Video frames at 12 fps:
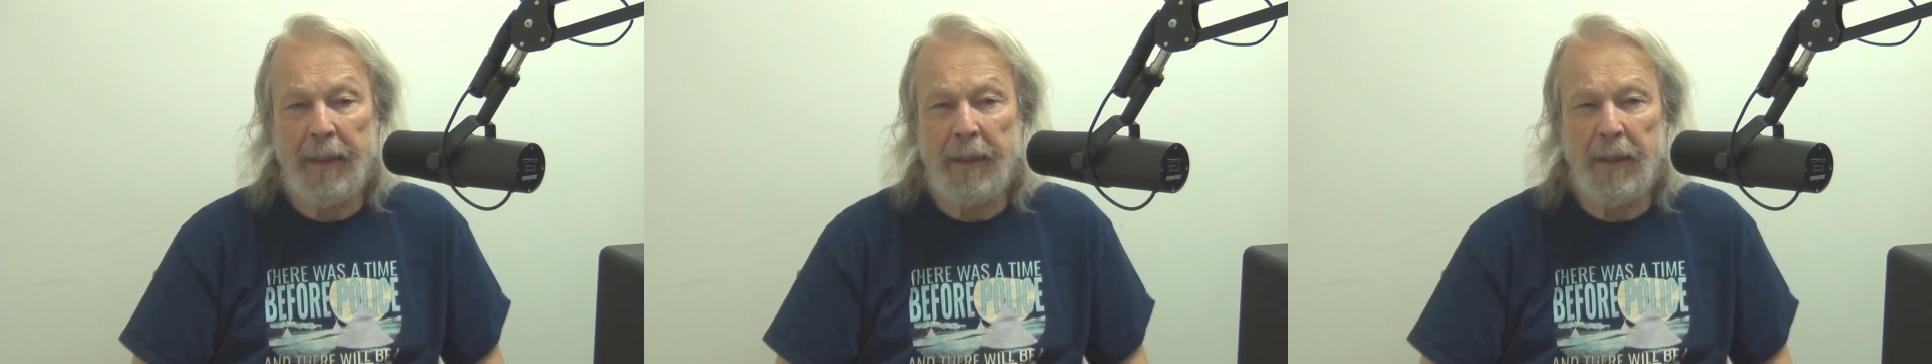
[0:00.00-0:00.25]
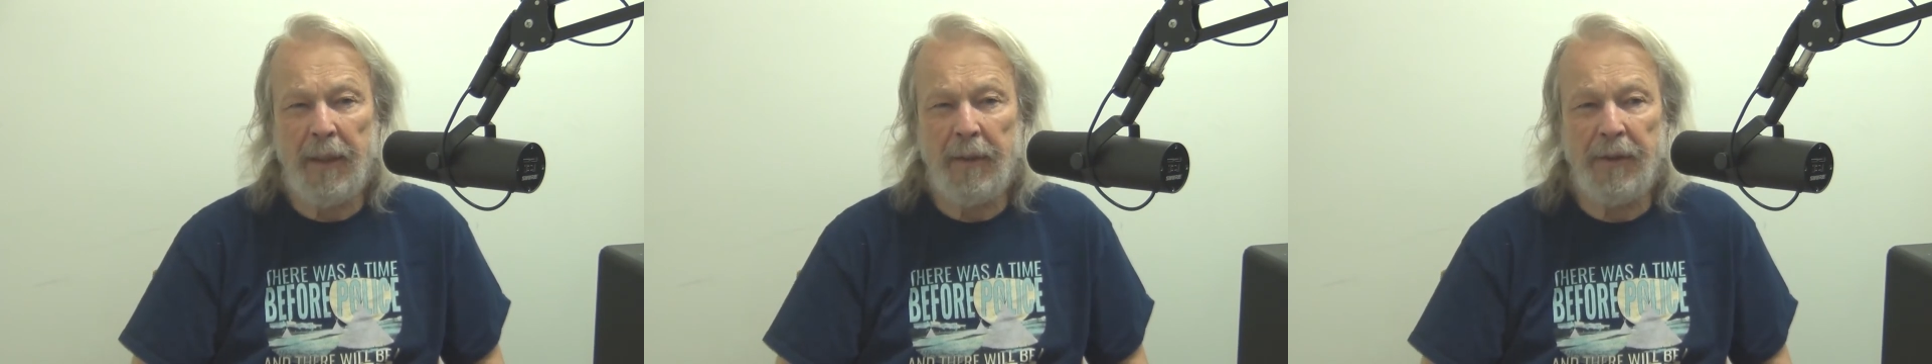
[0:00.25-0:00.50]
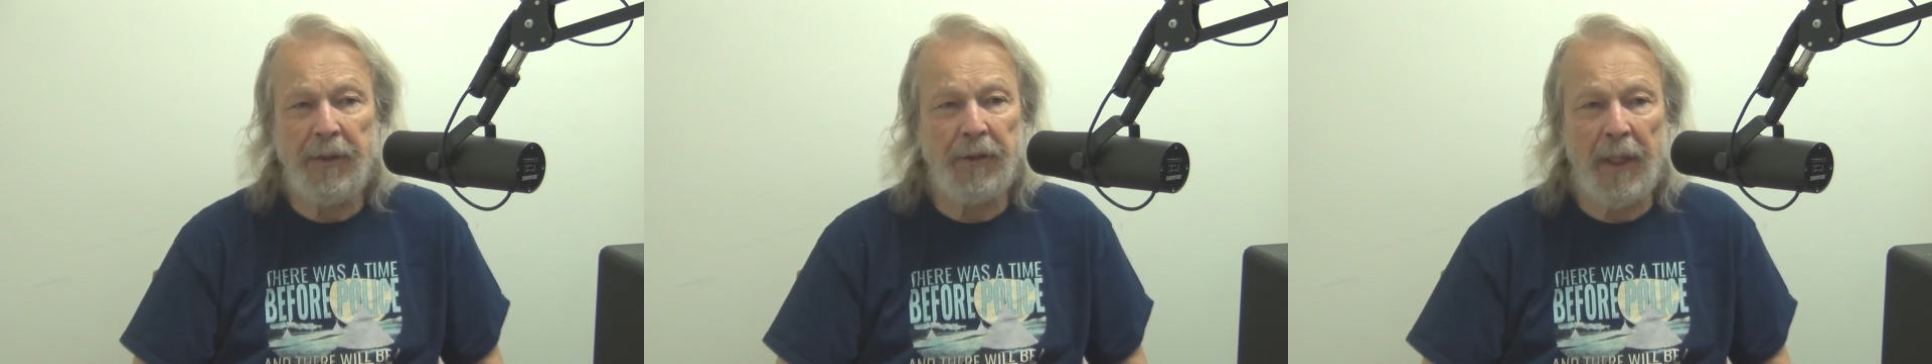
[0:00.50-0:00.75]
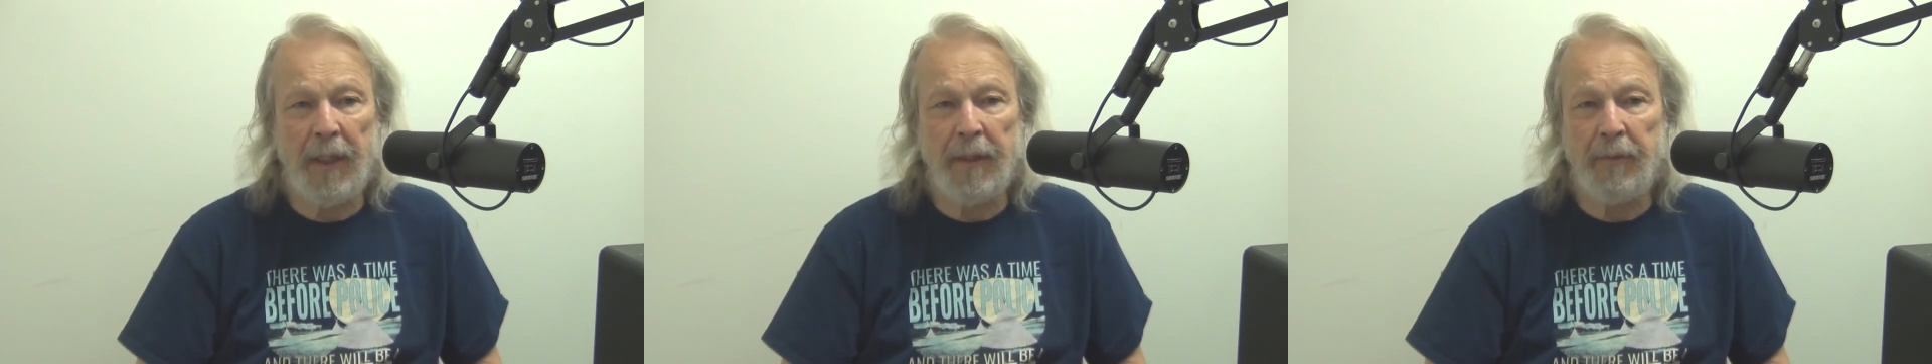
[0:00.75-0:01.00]
you know, he's just
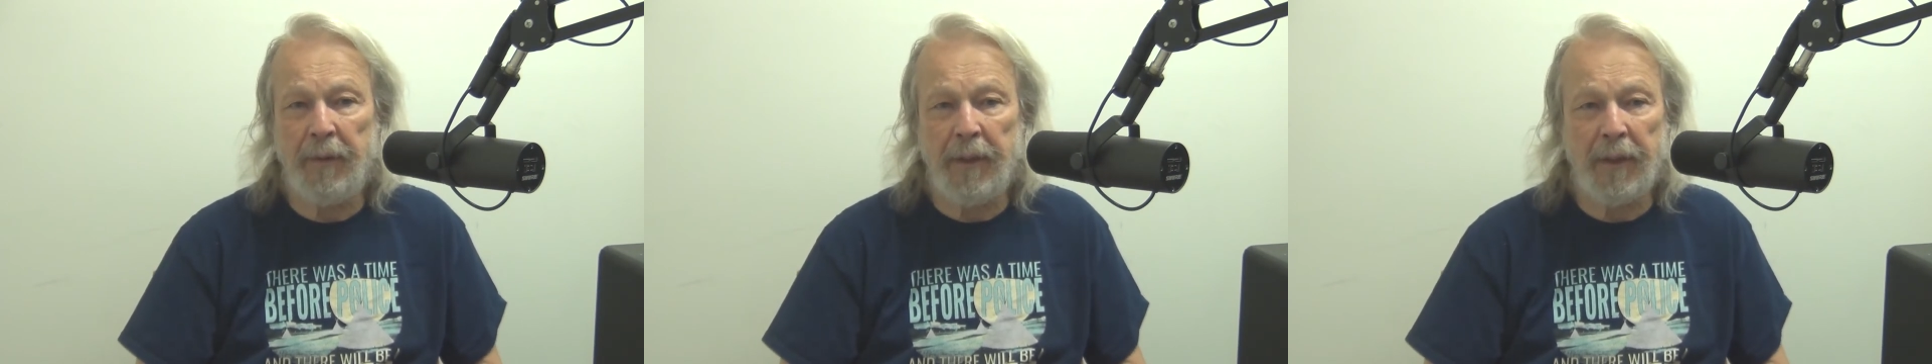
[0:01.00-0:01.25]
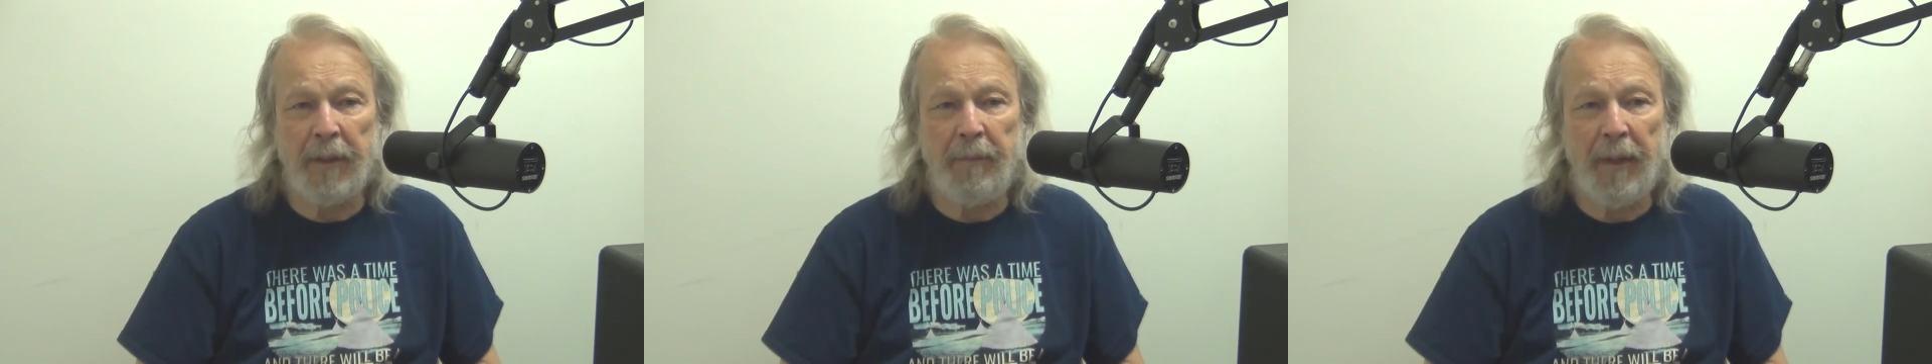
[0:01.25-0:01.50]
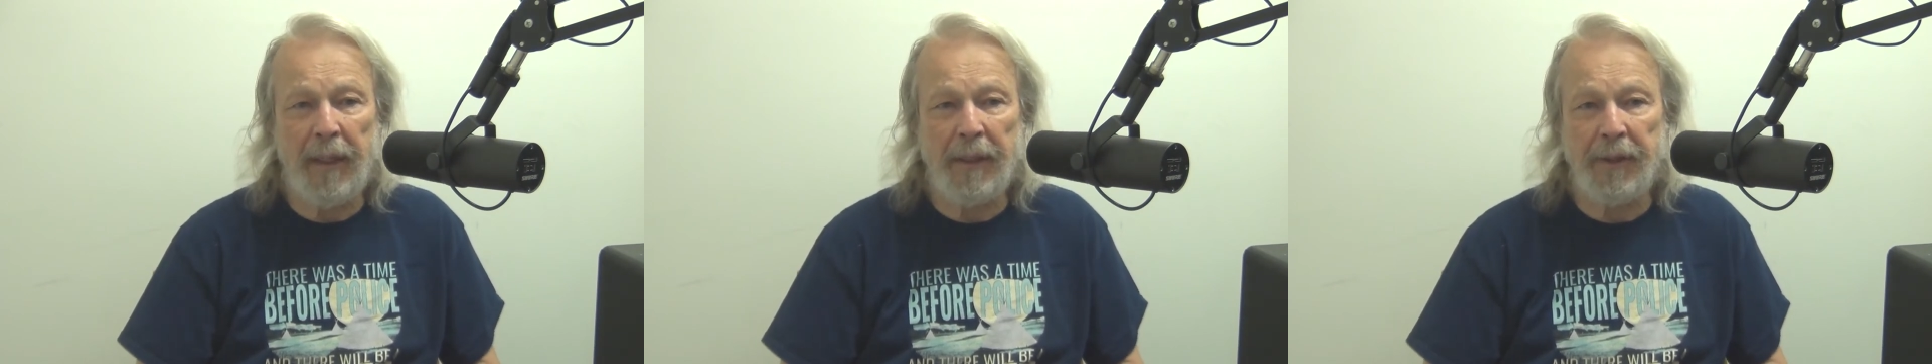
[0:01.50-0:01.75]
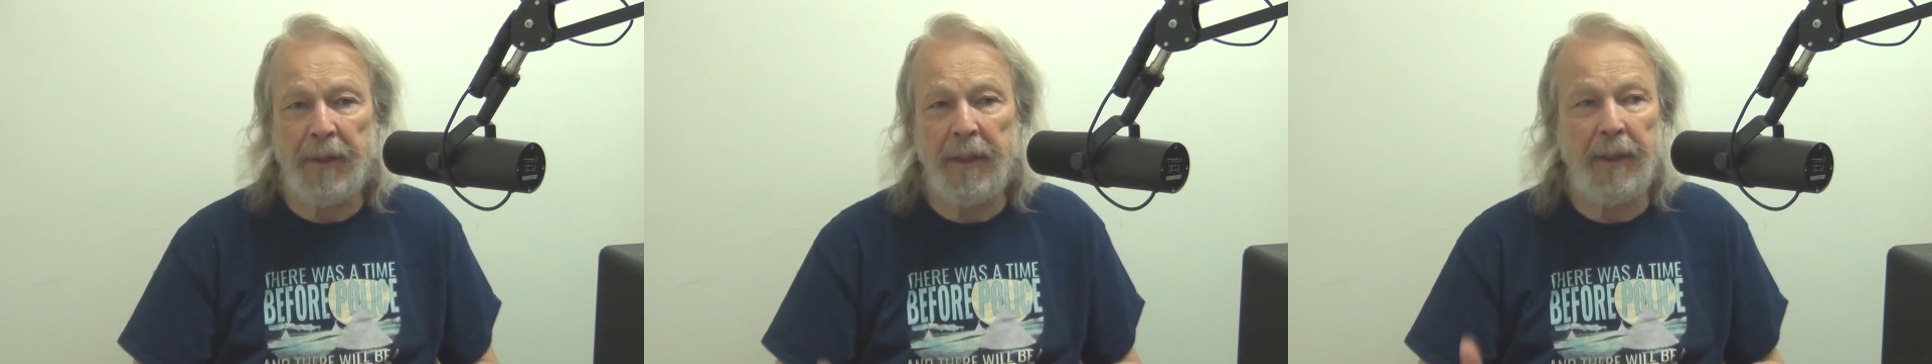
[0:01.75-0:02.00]
eloquent and
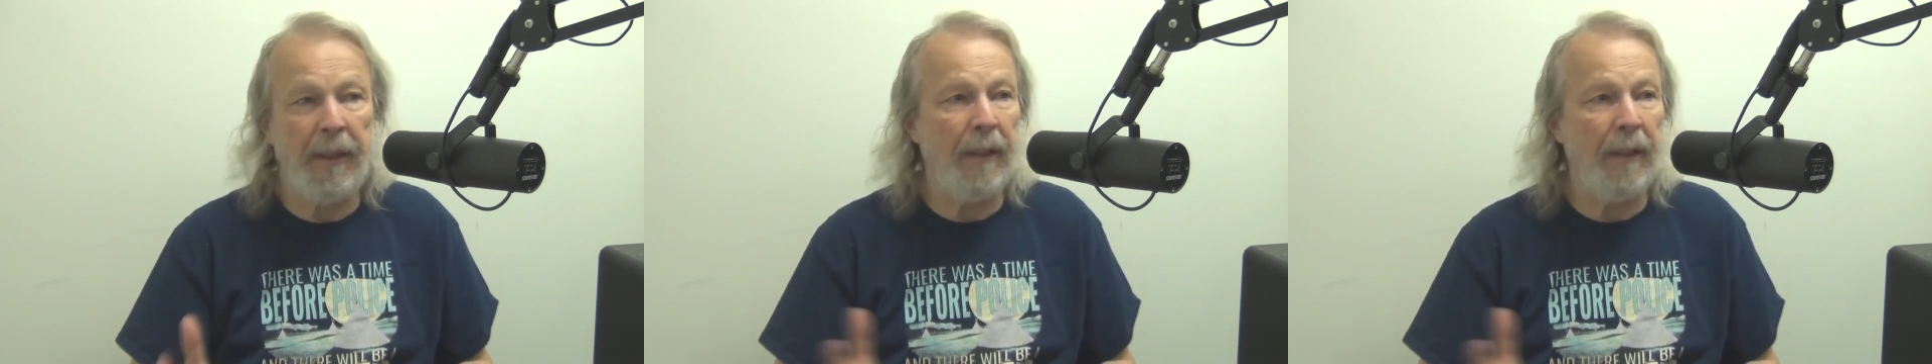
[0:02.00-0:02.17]
compassionate